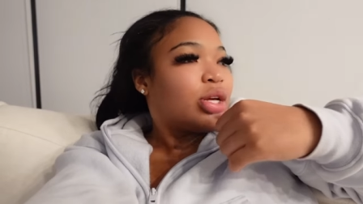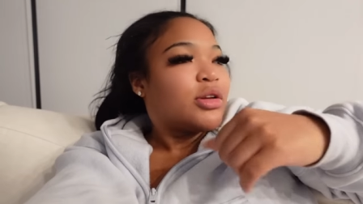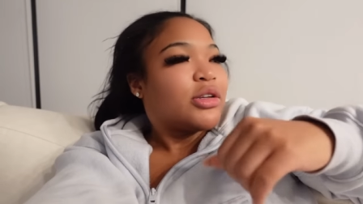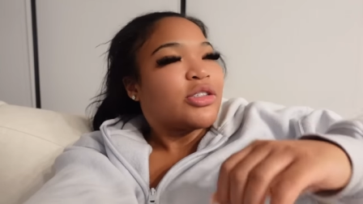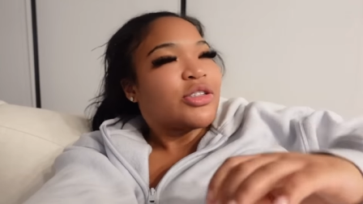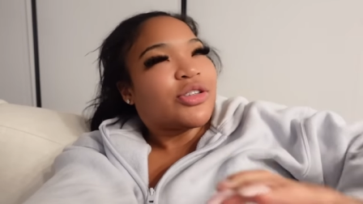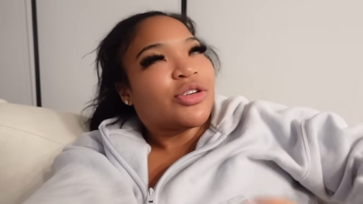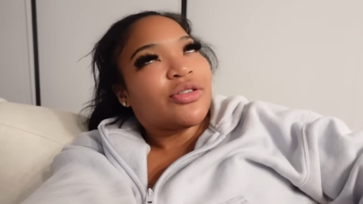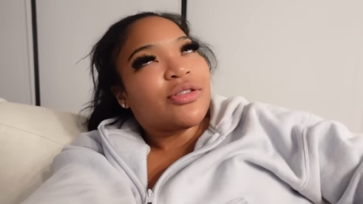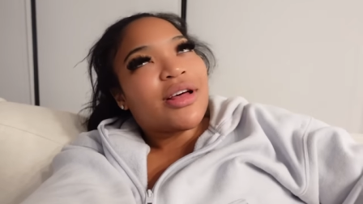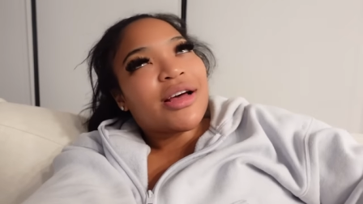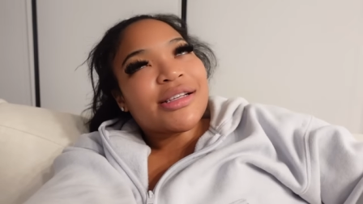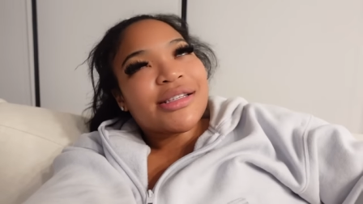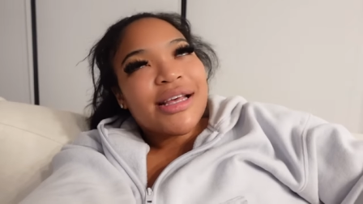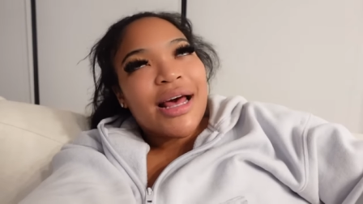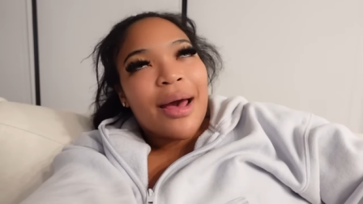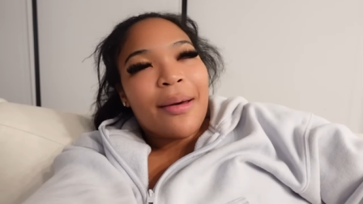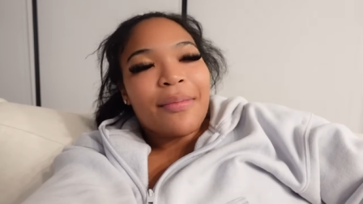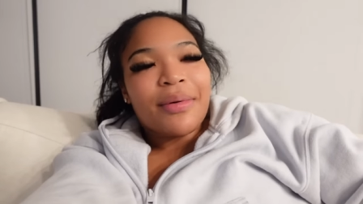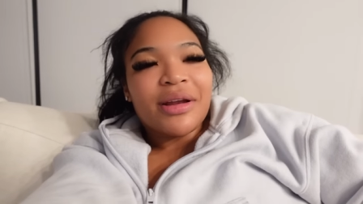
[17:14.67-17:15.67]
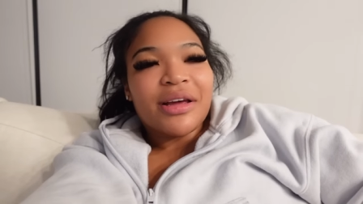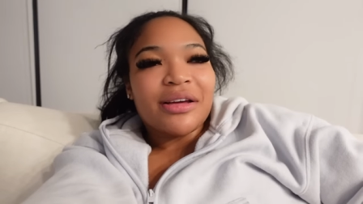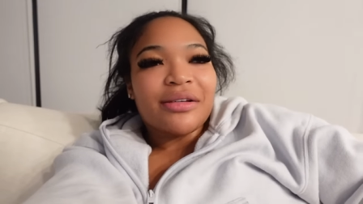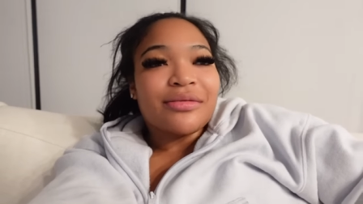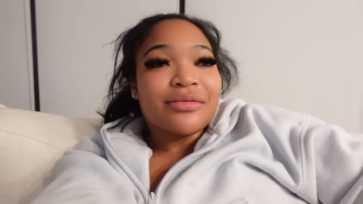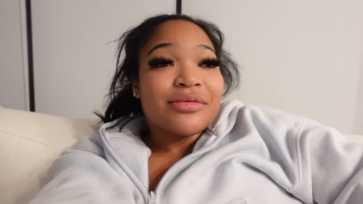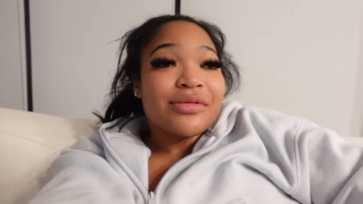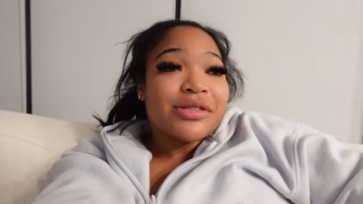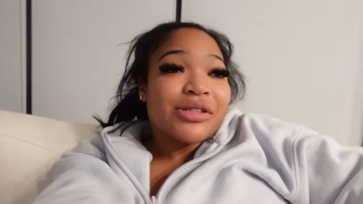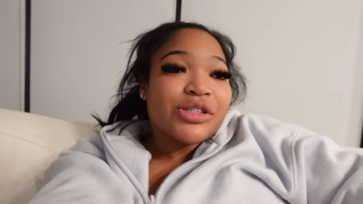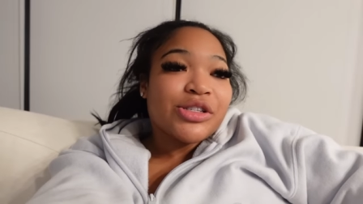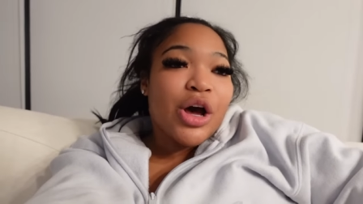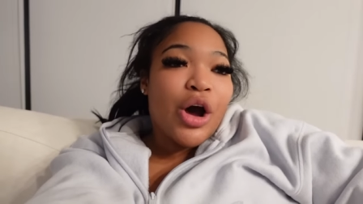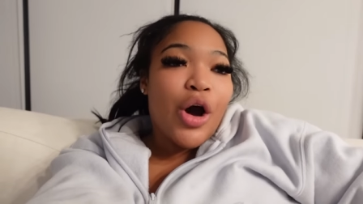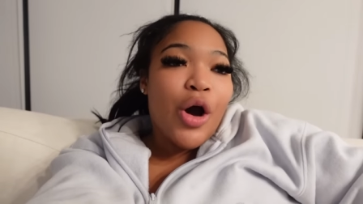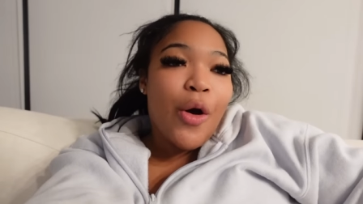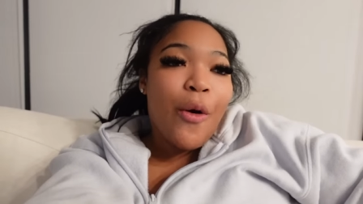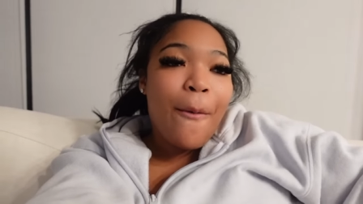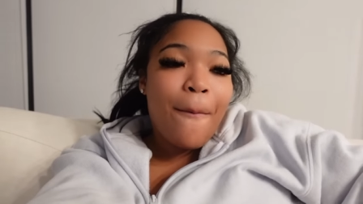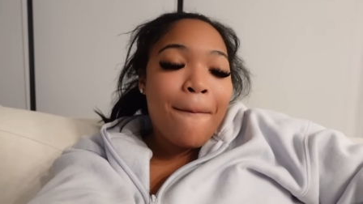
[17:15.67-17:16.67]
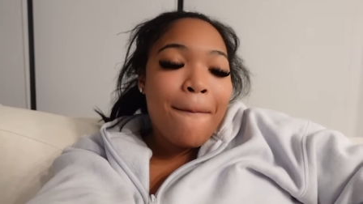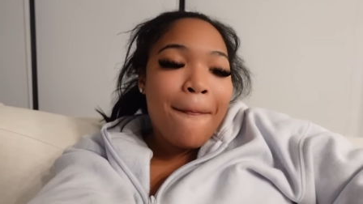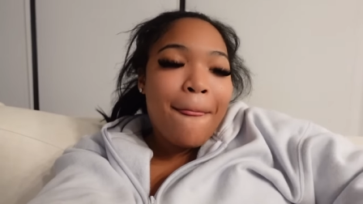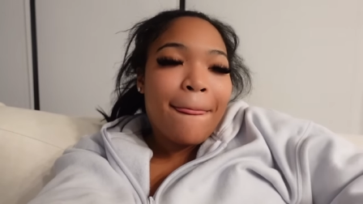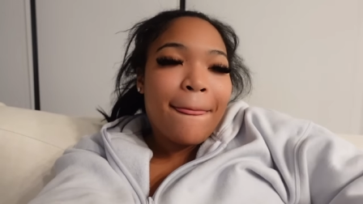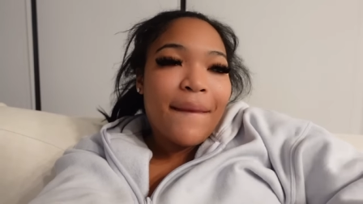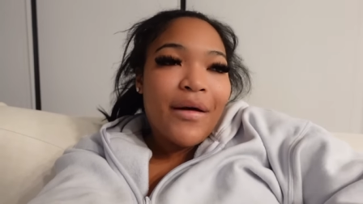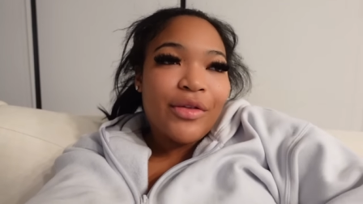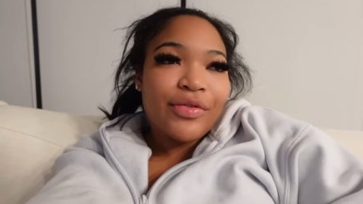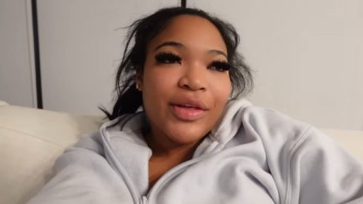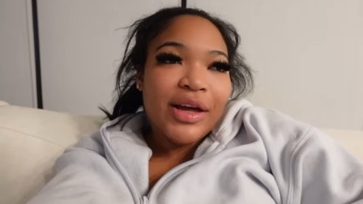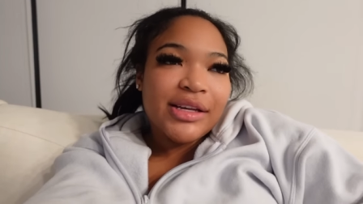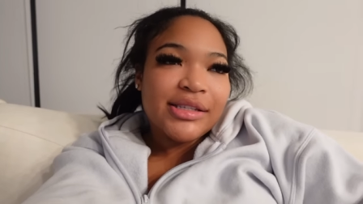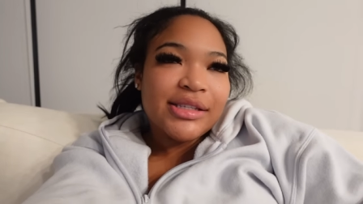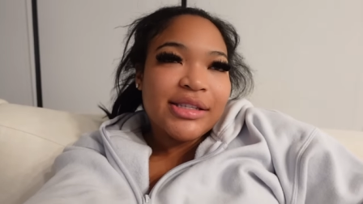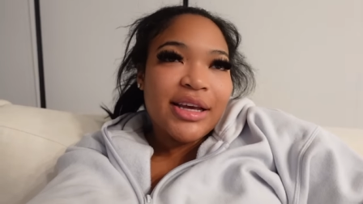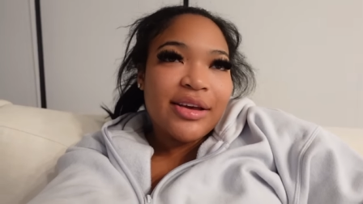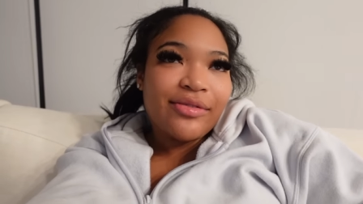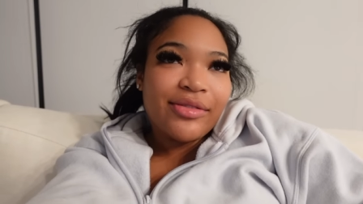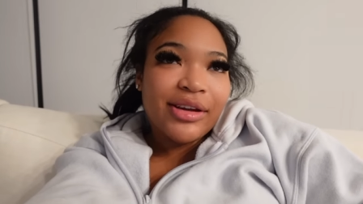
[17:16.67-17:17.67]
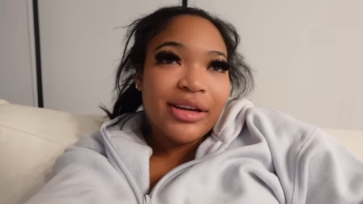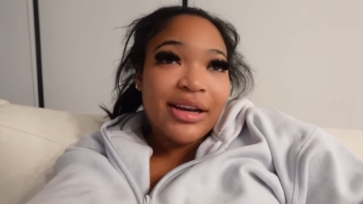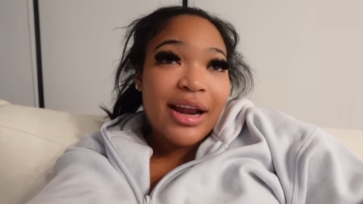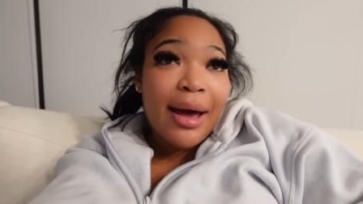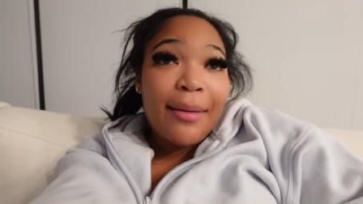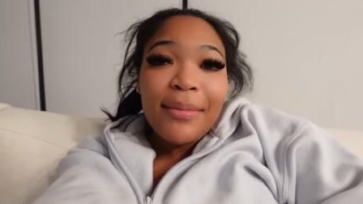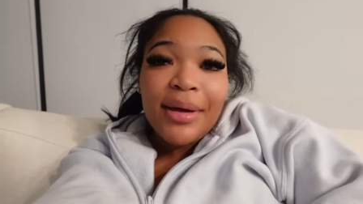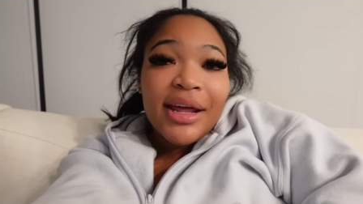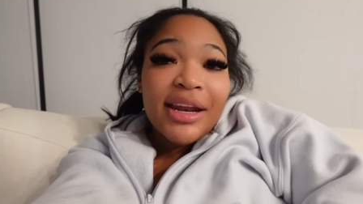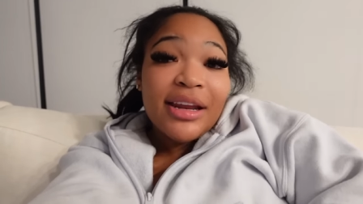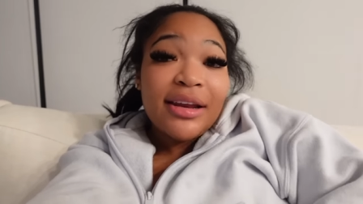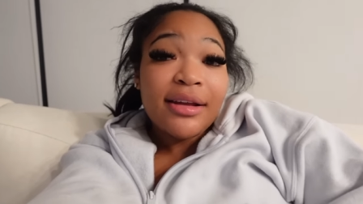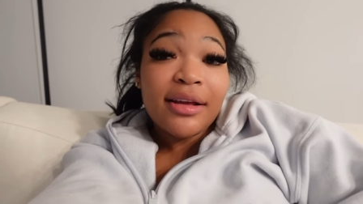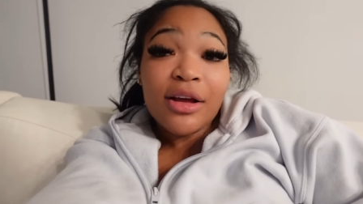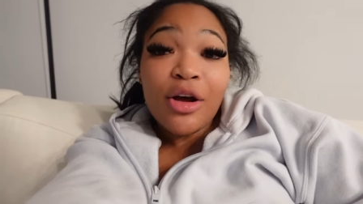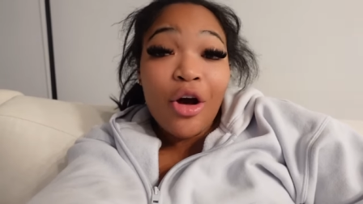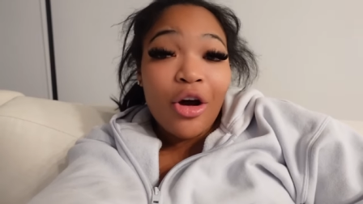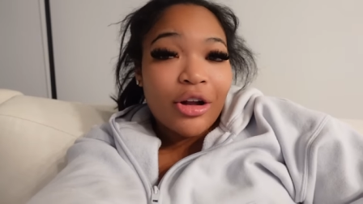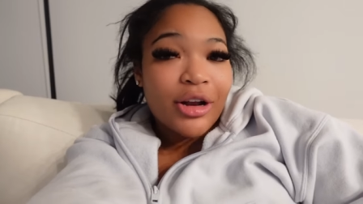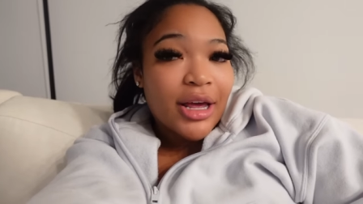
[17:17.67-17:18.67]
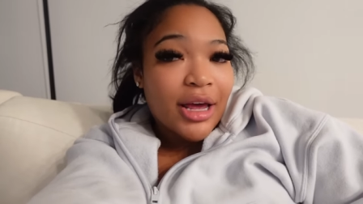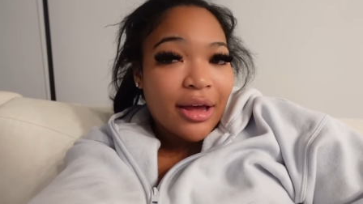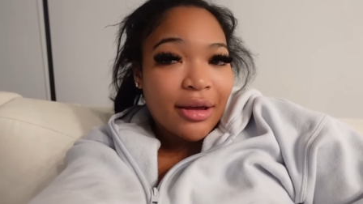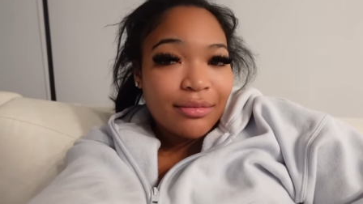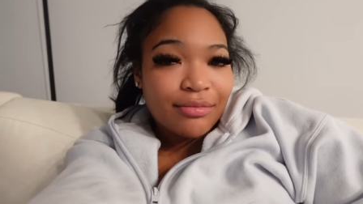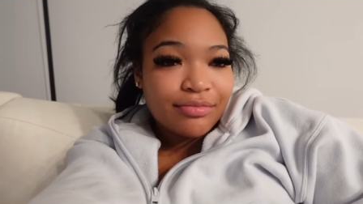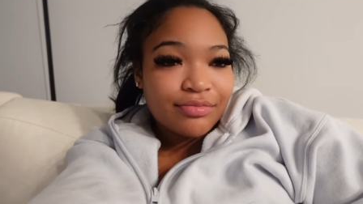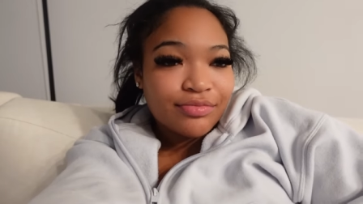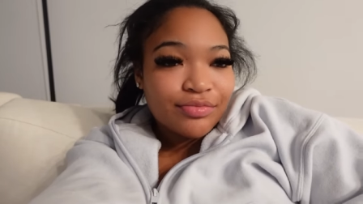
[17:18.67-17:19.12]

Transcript: So that's happening. So Thanksgiving, I'm editing all day.